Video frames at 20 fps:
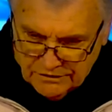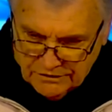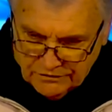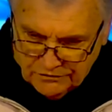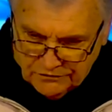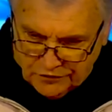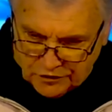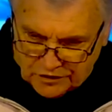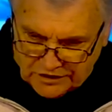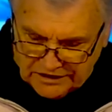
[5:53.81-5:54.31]

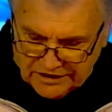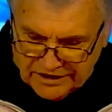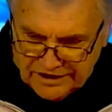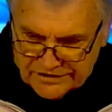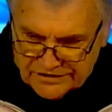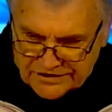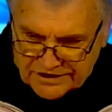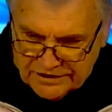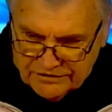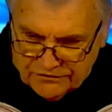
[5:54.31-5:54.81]
for
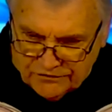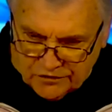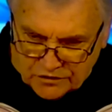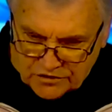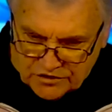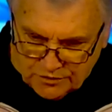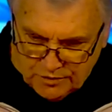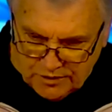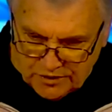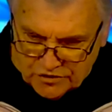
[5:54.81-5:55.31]
cleansing, for
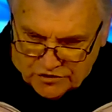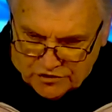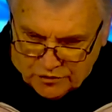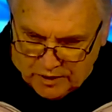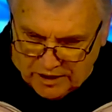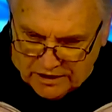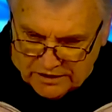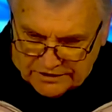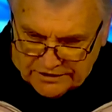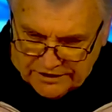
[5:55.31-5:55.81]

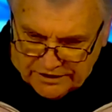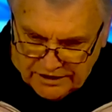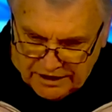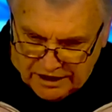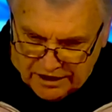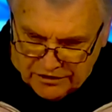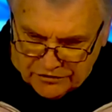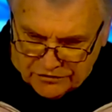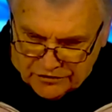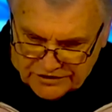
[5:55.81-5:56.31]
spirituality
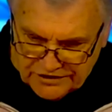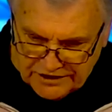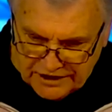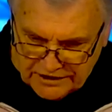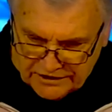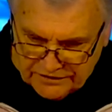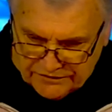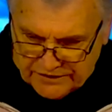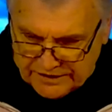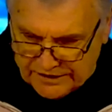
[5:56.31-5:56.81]
under
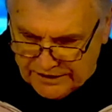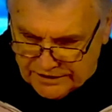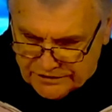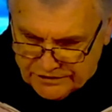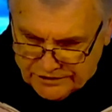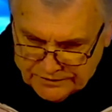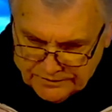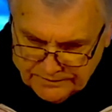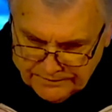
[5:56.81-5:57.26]
sanctification.